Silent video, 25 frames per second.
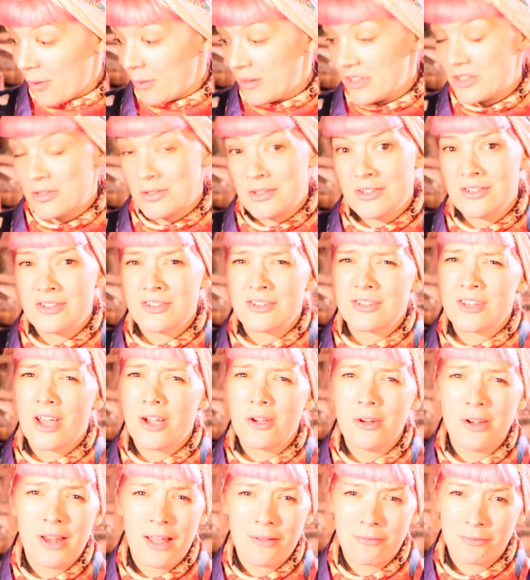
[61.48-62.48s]
which was so
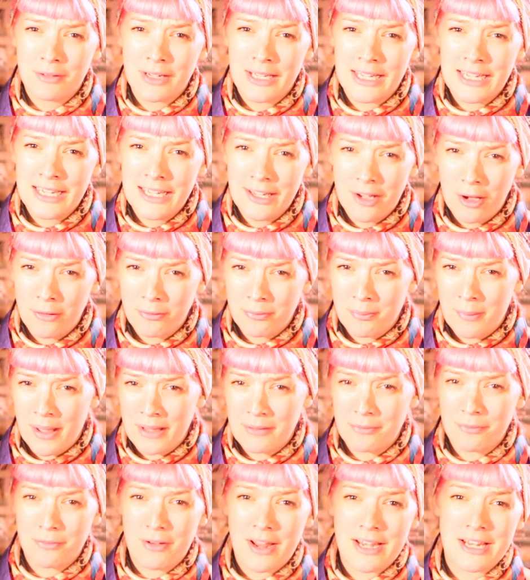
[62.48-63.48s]
lovely of
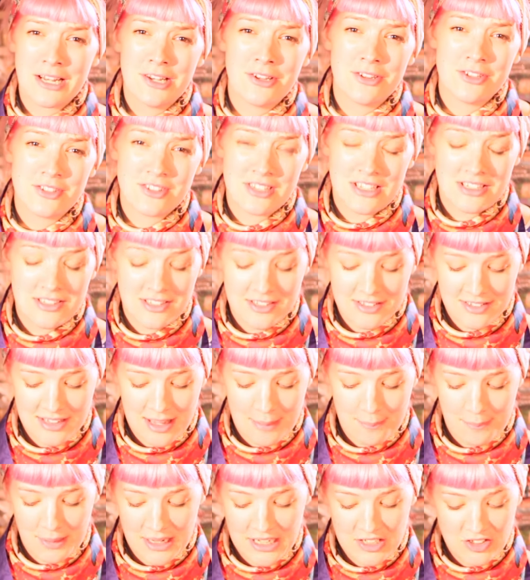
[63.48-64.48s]
my friend Lucy to
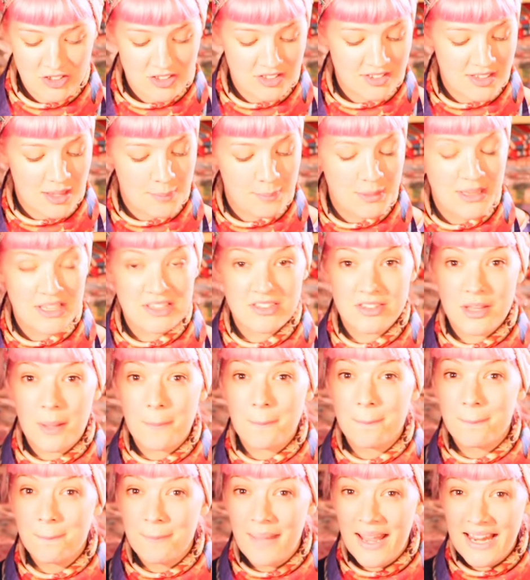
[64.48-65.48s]
send me. She sent me this
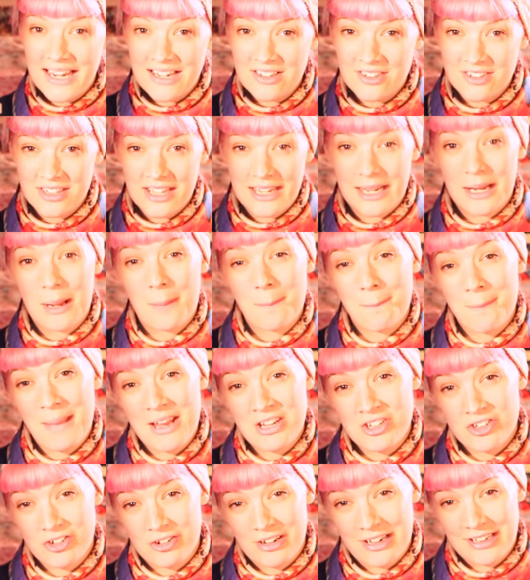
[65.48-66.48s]
amazing
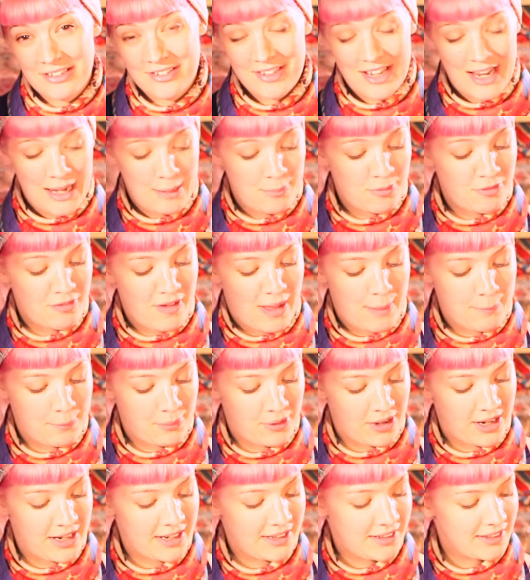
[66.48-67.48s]
measuring tape
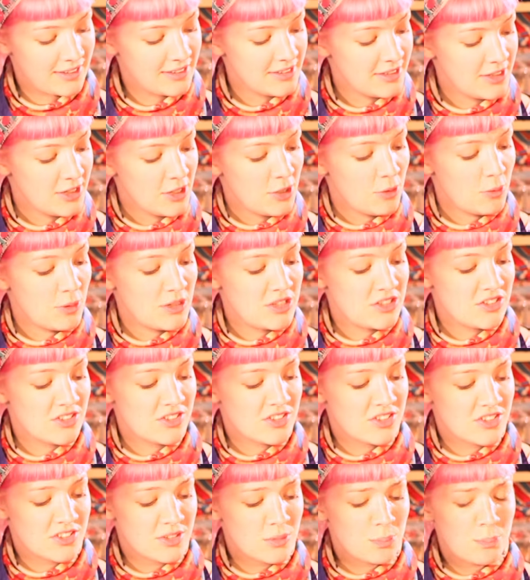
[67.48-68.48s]
fabric, which
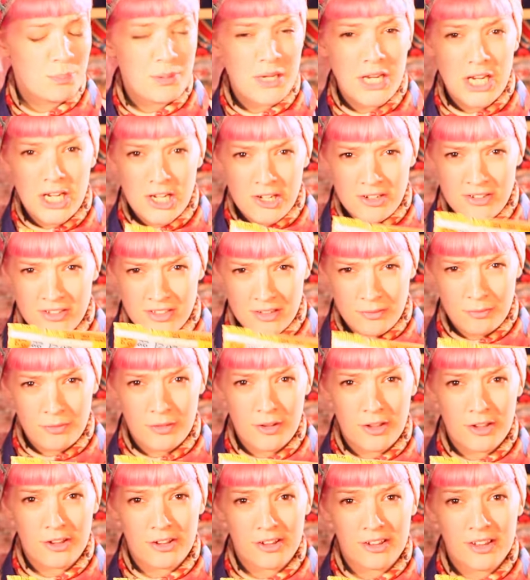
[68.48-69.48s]
is just
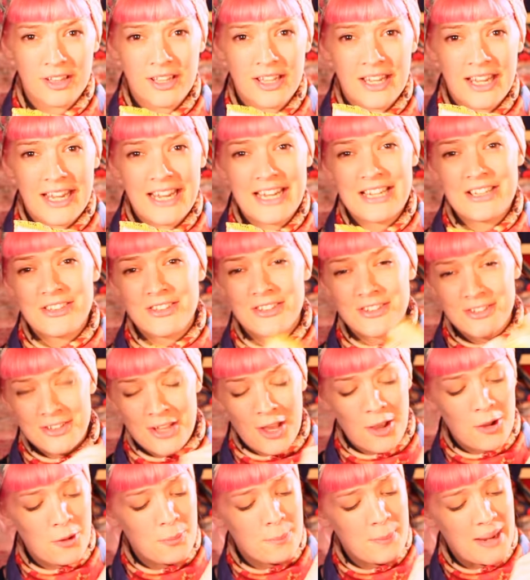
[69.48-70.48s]
beautiful. It's
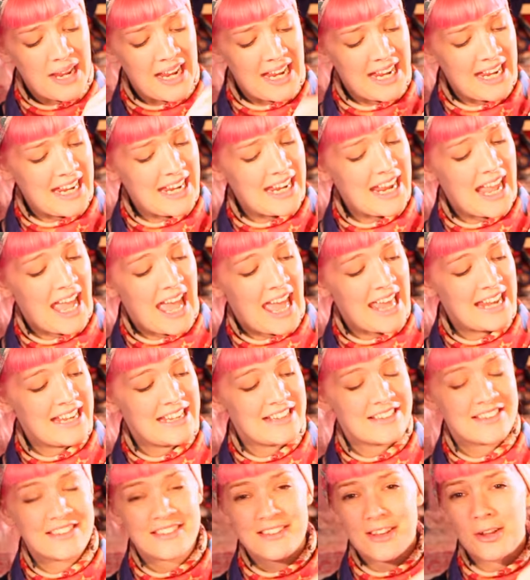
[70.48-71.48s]
so me and
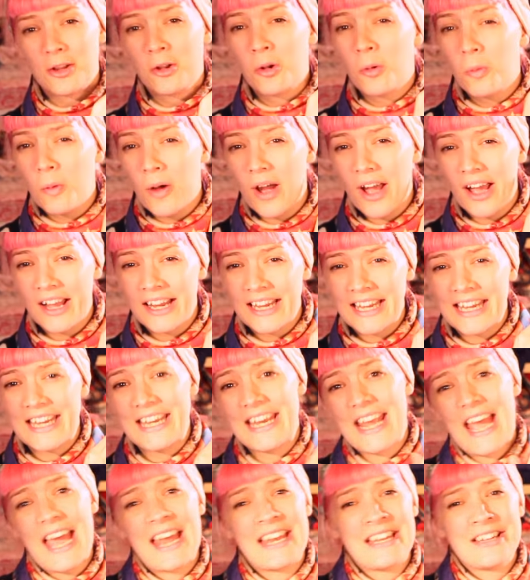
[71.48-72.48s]
it's so
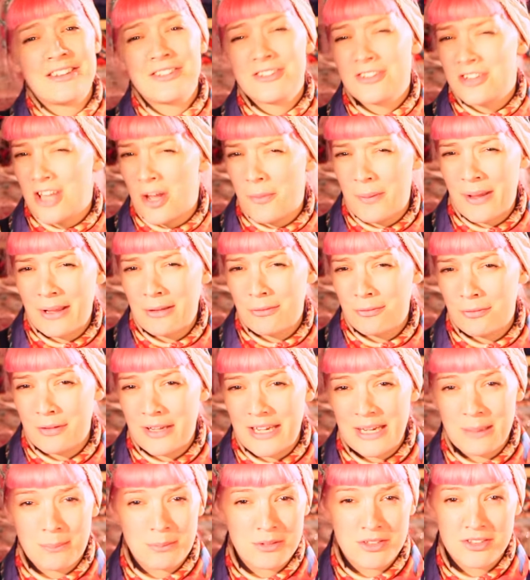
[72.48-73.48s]
quirky and it's sewing
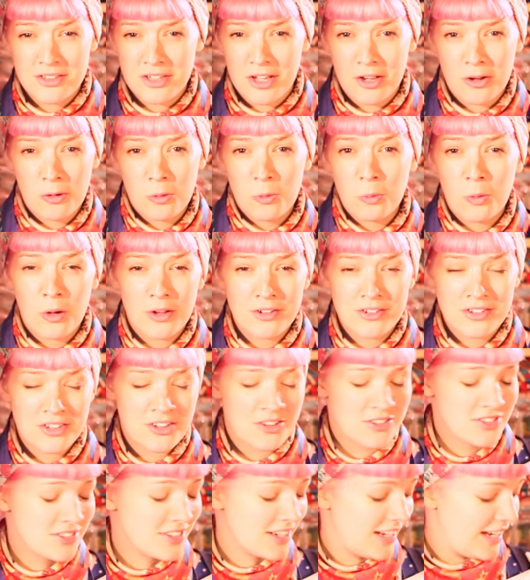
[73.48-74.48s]
themed, so what's
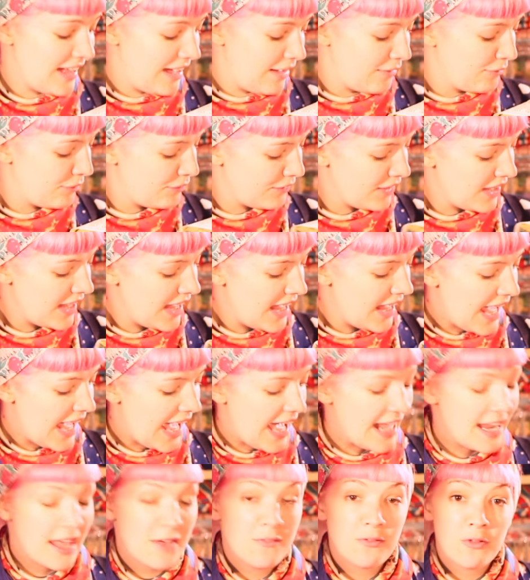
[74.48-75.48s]
not to love?
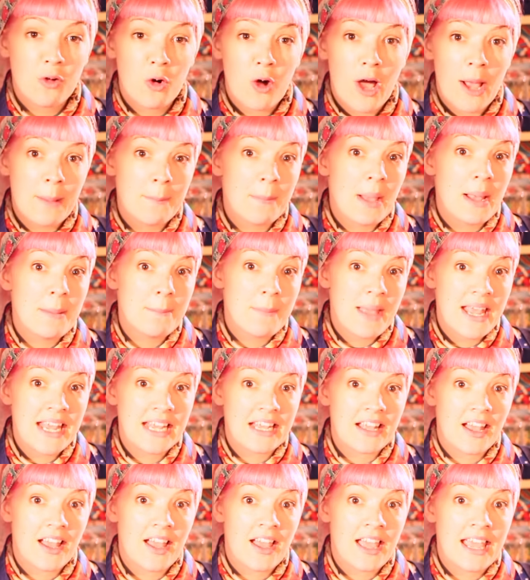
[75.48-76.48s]
And I thought I might
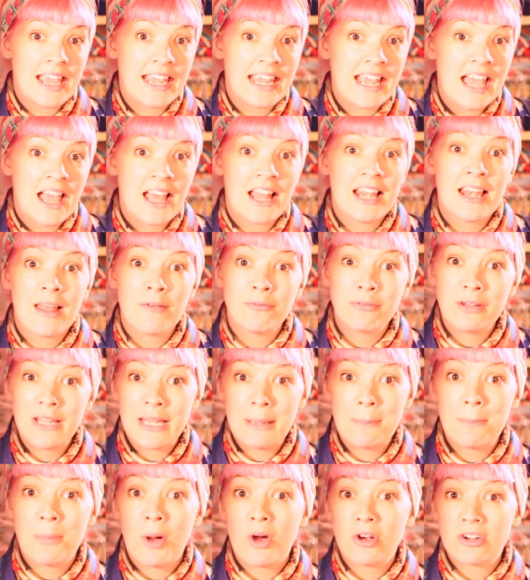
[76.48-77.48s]
make a
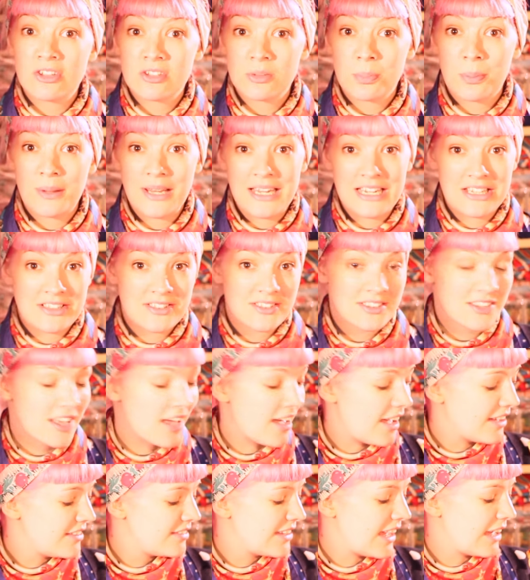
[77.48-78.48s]
lovely box pleat
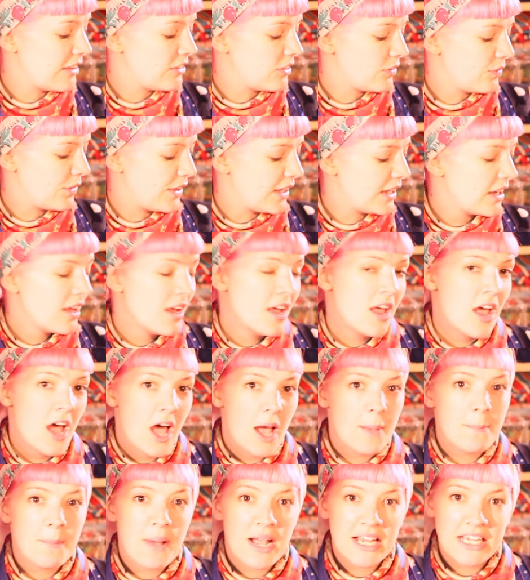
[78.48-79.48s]
skirt out of it.
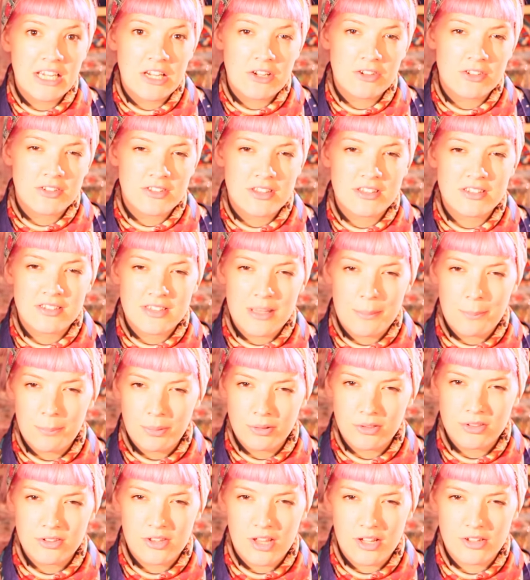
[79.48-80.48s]
I might use the
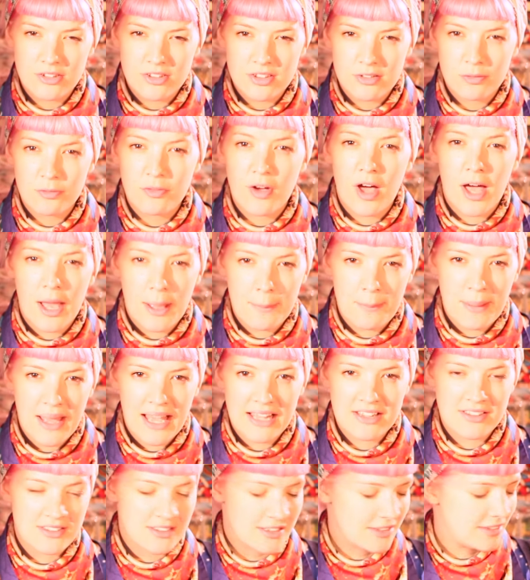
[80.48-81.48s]
Simple Sew Sophia
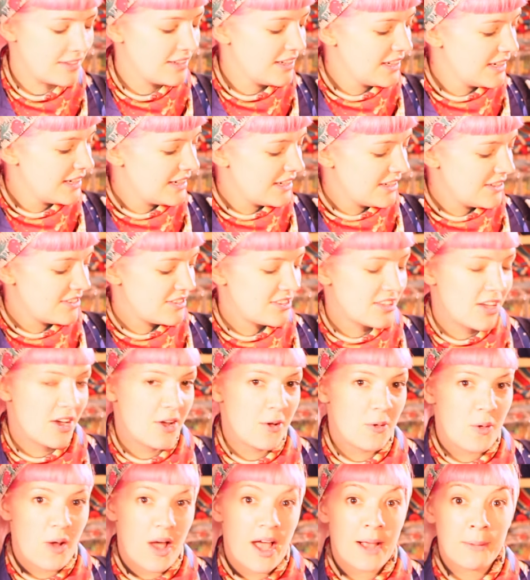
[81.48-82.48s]
pattern.
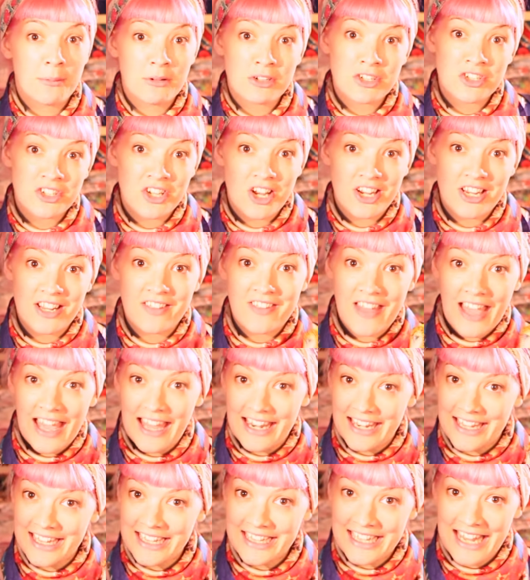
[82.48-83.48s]
So I will show you
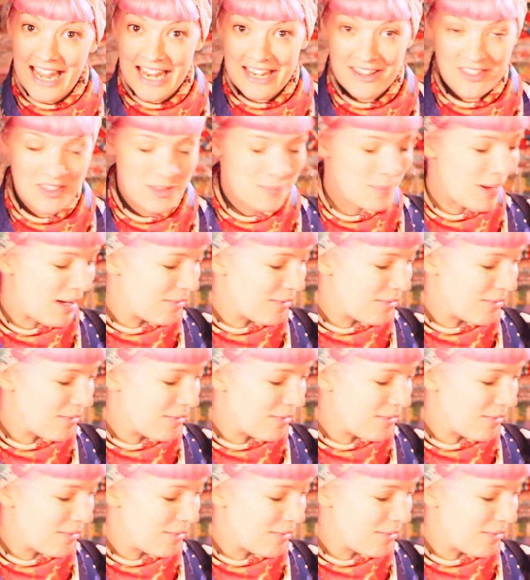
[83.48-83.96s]
that at the end of the